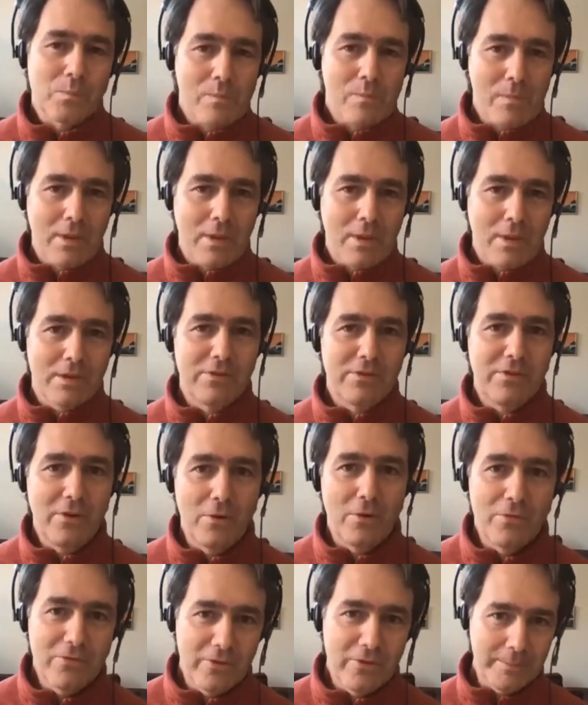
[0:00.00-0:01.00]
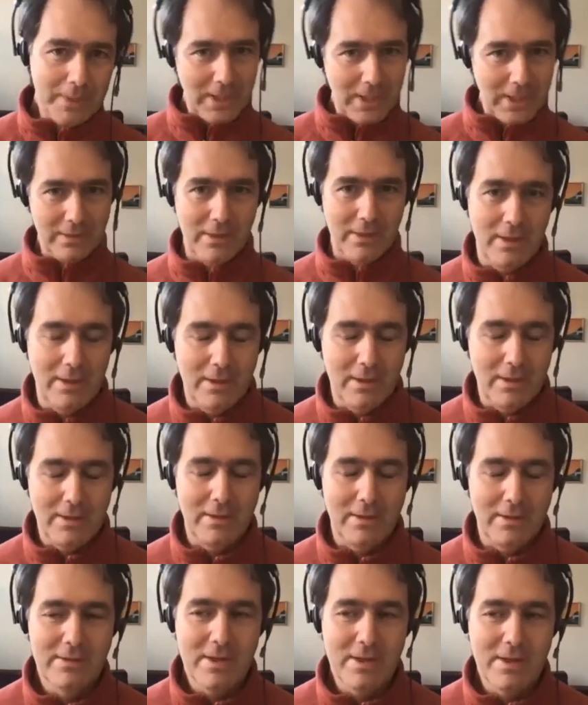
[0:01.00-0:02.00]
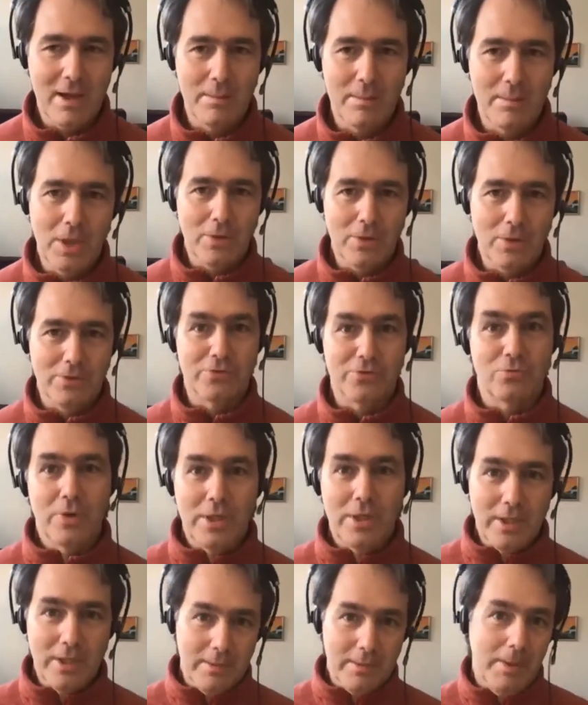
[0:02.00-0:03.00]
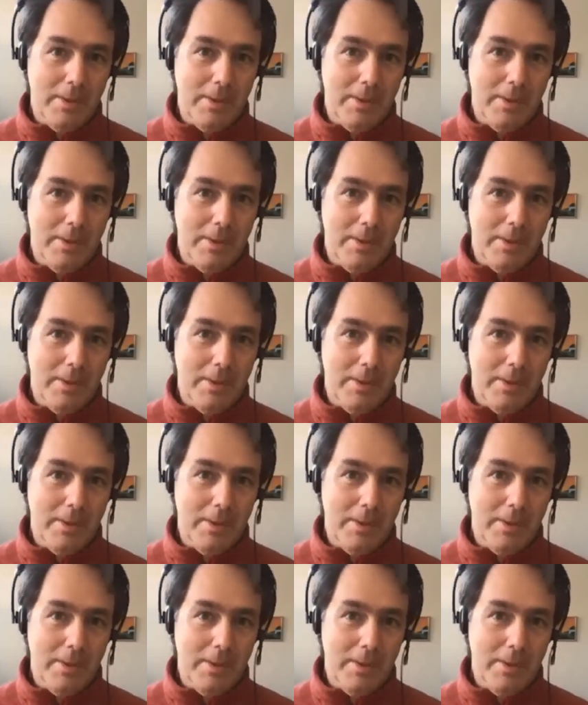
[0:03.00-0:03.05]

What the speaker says: So for me, the Tableau is really about